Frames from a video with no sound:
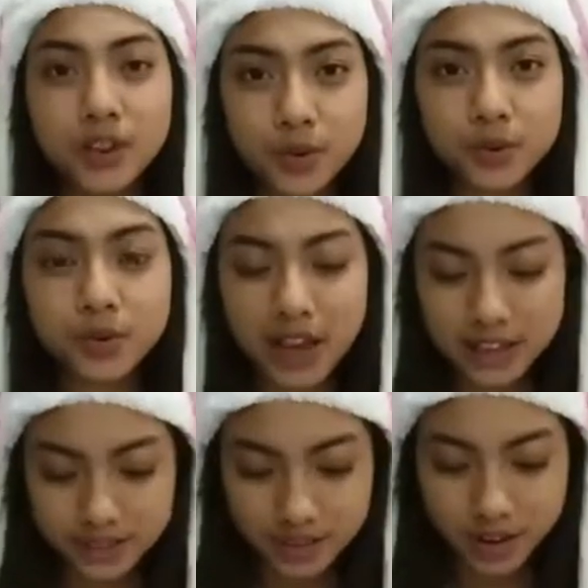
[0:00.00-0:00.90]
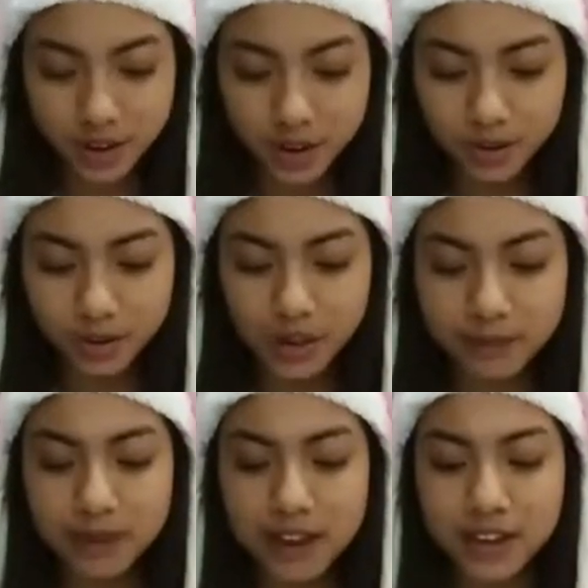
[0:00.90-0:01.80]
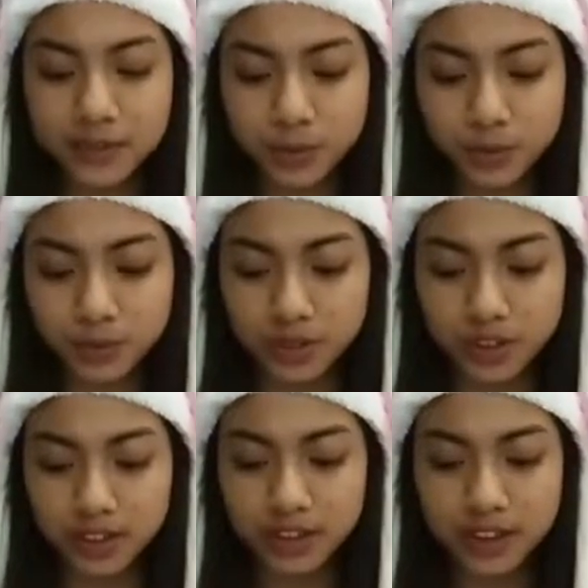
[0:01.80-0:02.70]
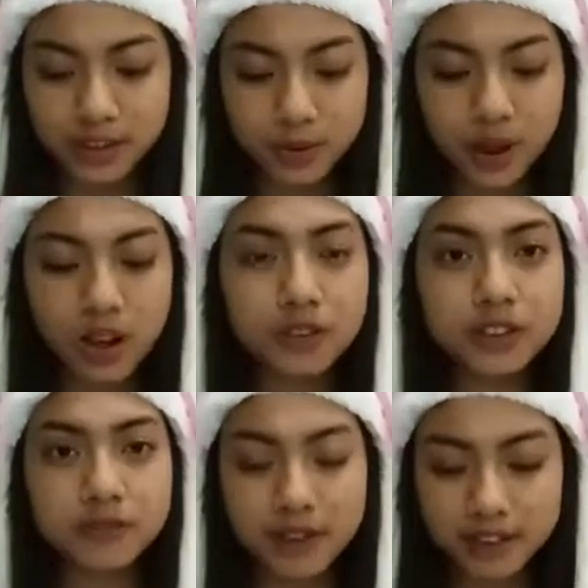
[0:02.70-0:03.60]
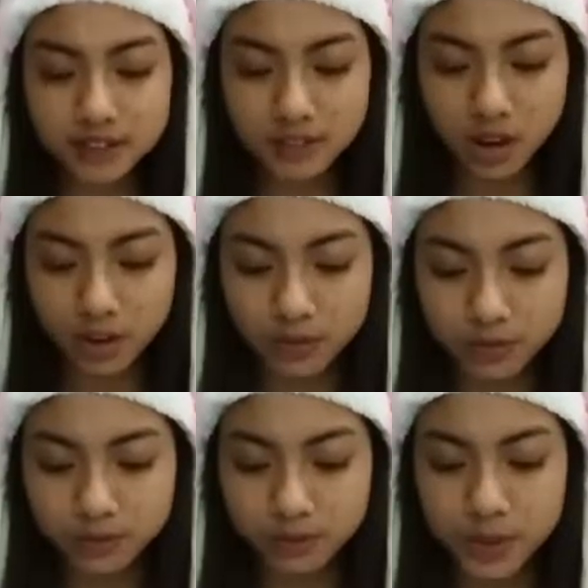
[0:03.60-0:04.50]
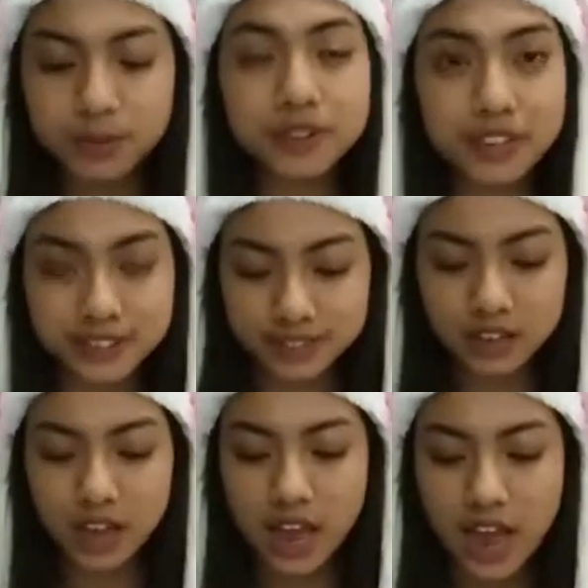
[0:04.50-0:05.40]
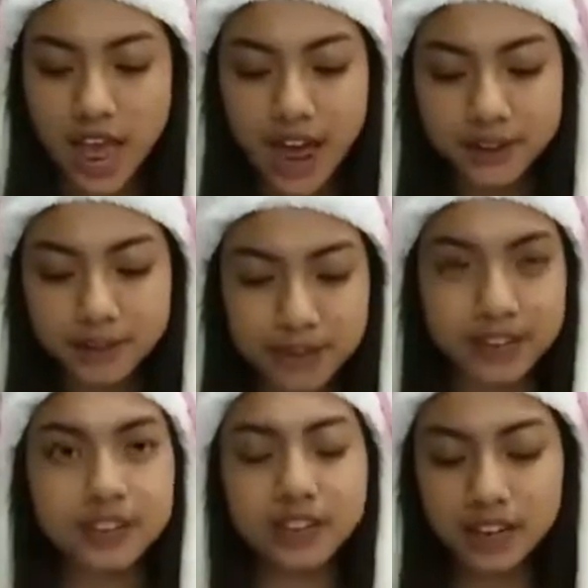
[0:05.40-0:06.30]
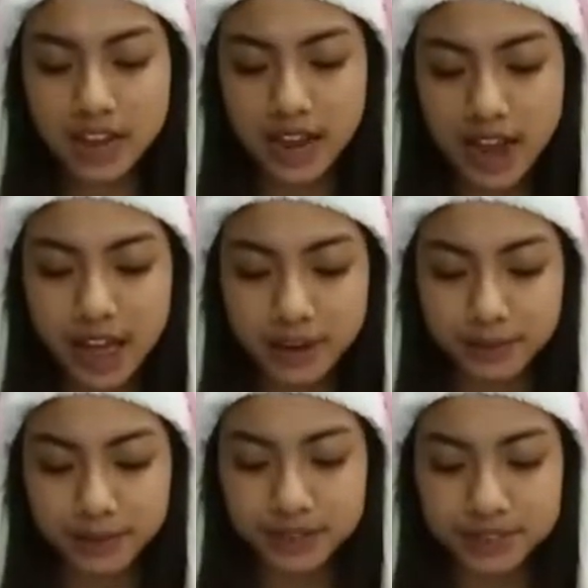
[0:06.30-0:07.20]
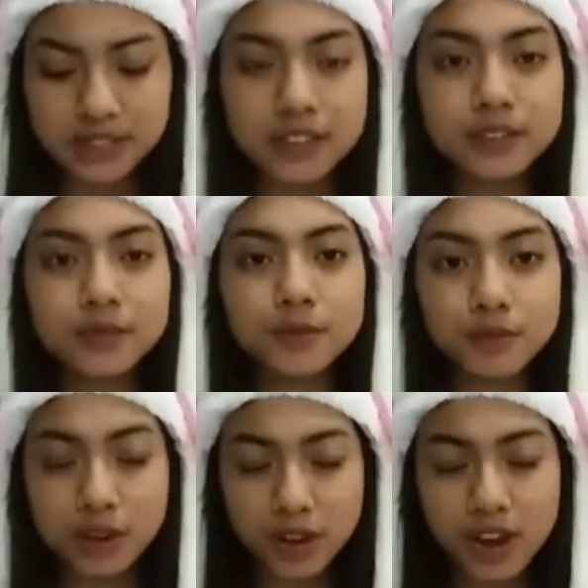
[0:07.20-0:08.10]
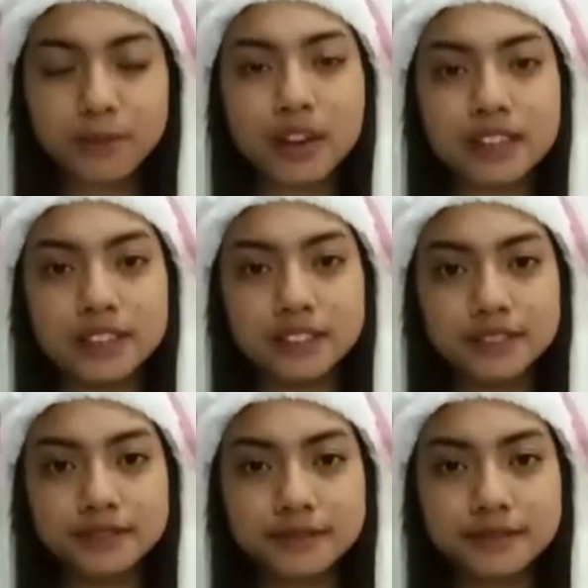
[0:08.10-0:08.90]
into classical Malay through the gradual influx of numerous Arabic and Persian vocabulary.